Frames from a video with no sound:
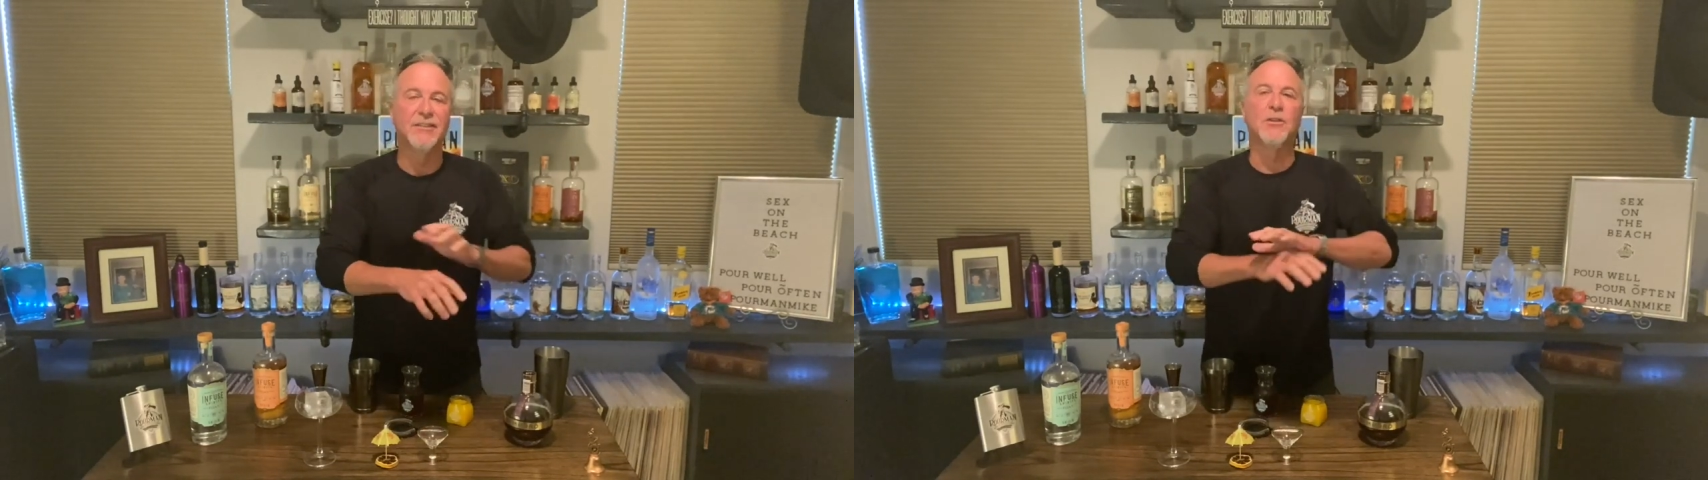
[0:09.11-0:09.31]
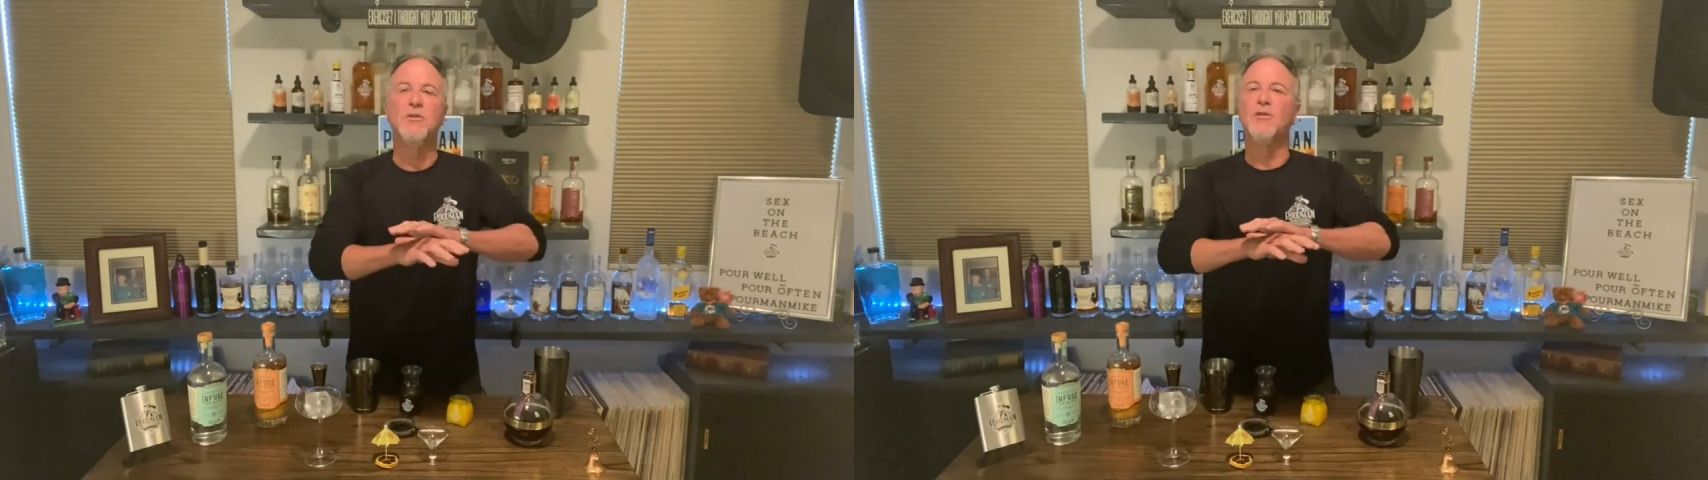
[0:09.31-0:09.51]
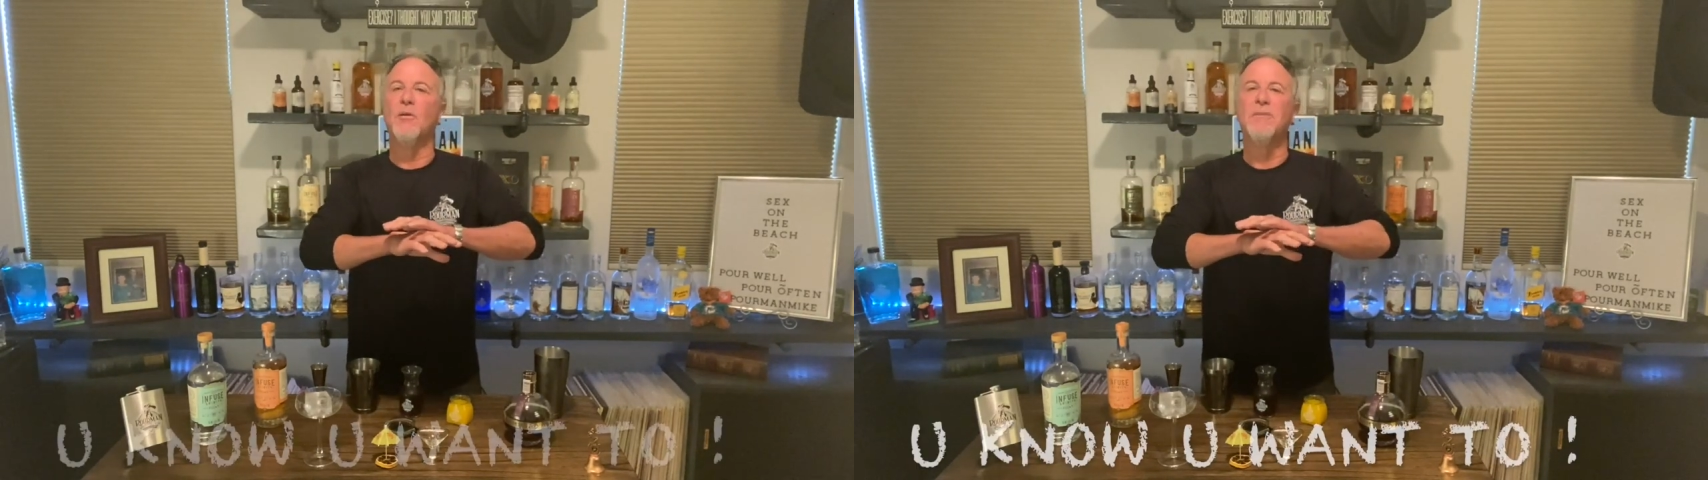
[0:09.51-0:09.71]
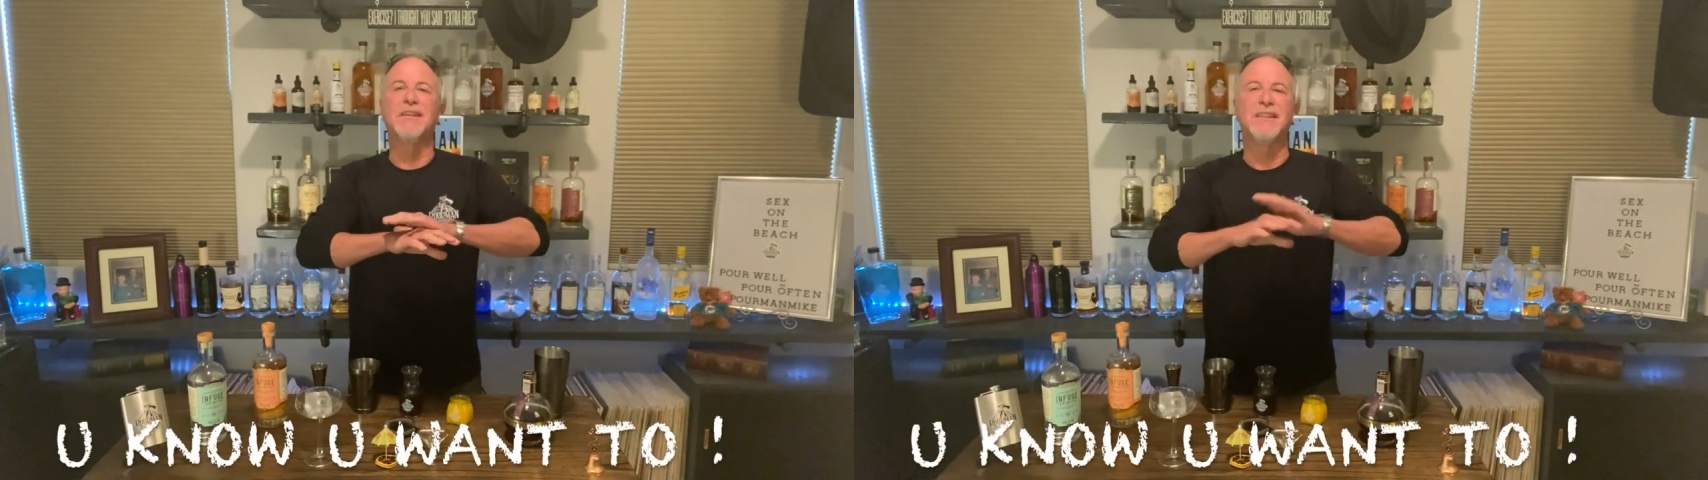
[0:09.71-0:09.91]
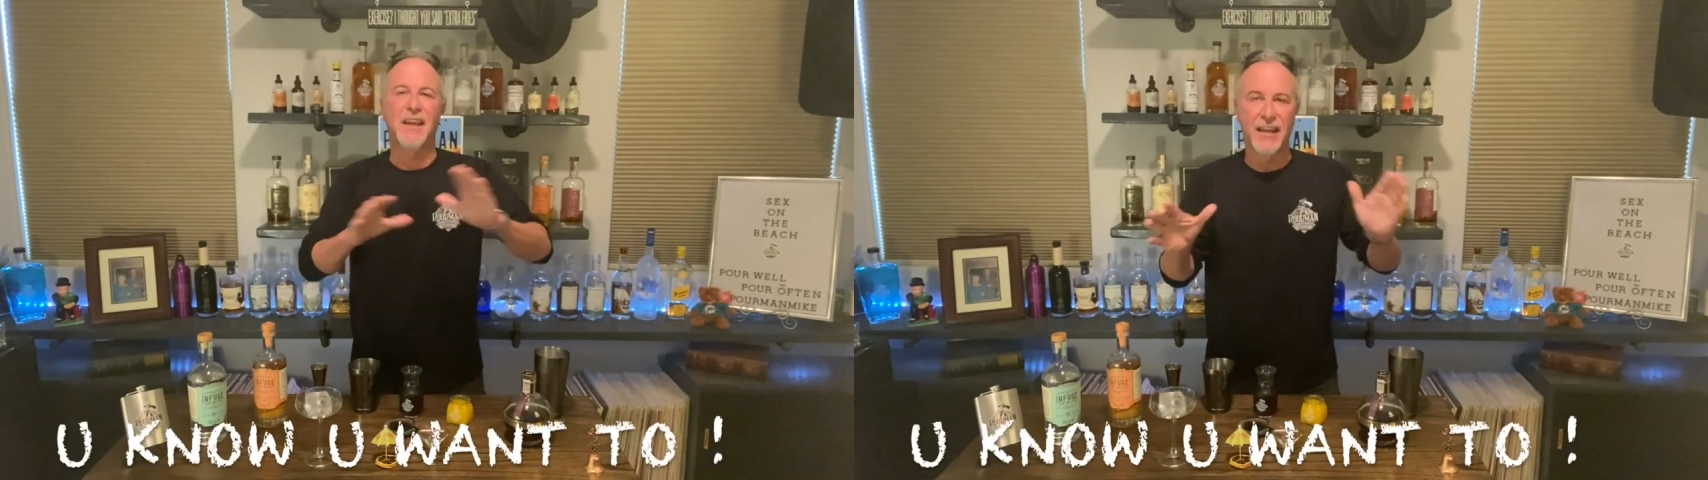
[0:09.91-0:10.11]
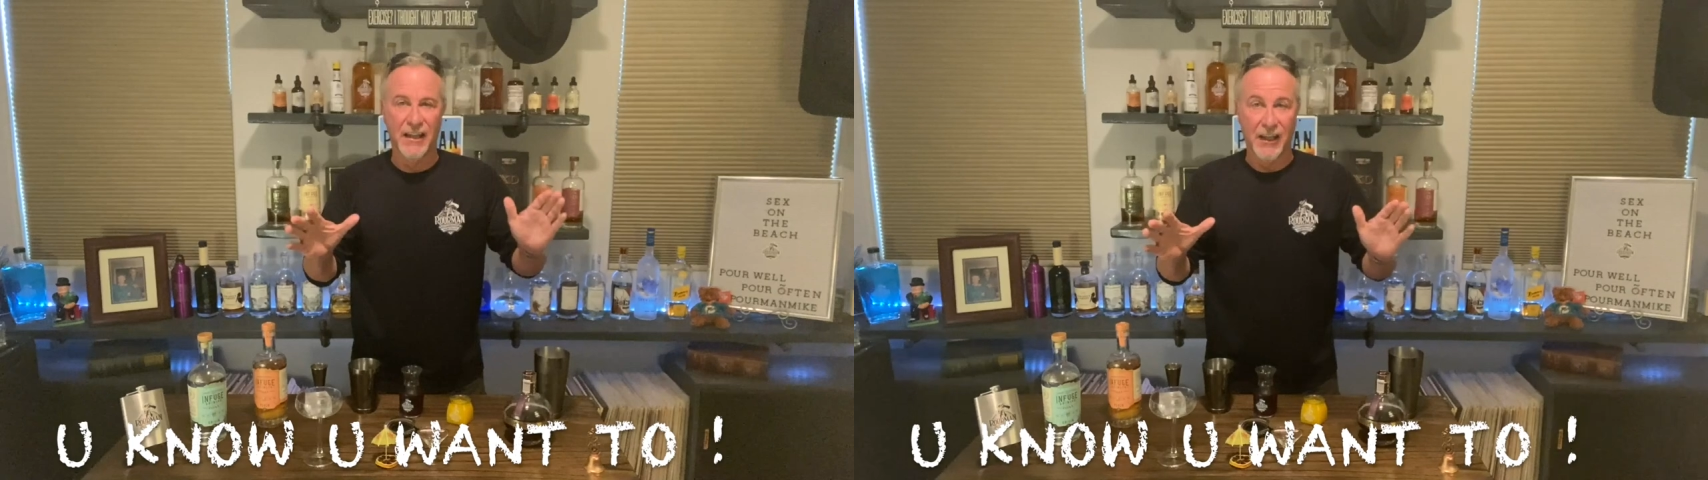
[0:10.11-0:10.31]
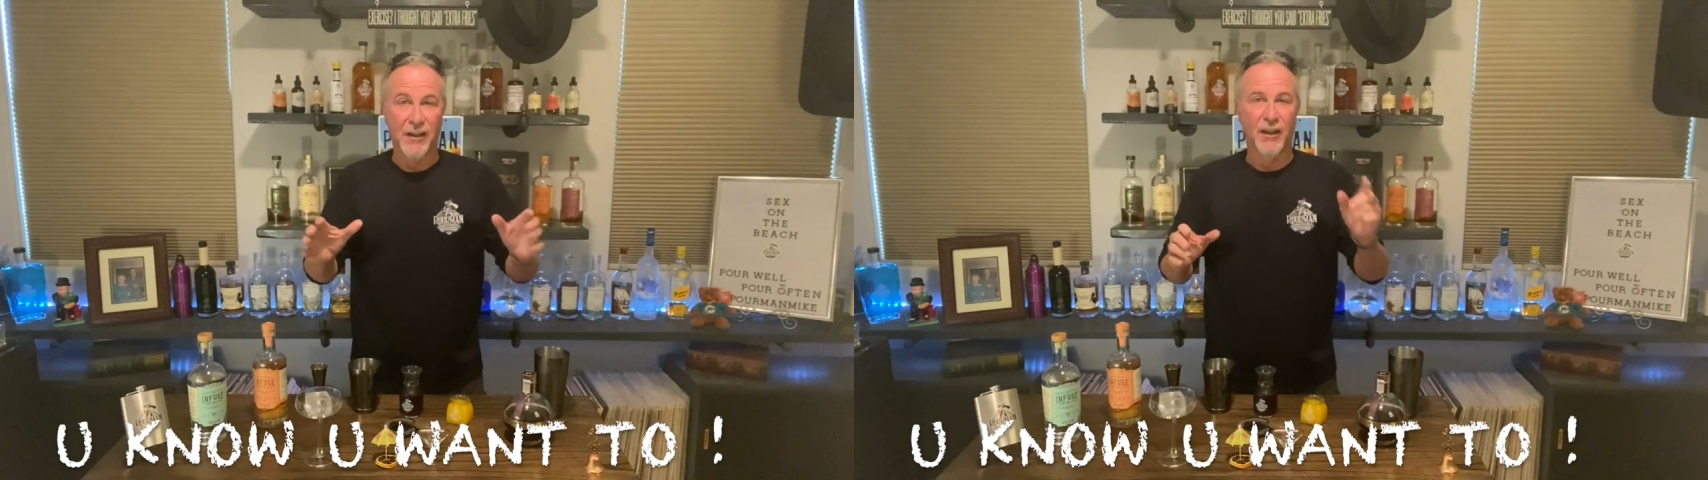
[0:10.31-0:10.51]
so you don't miss any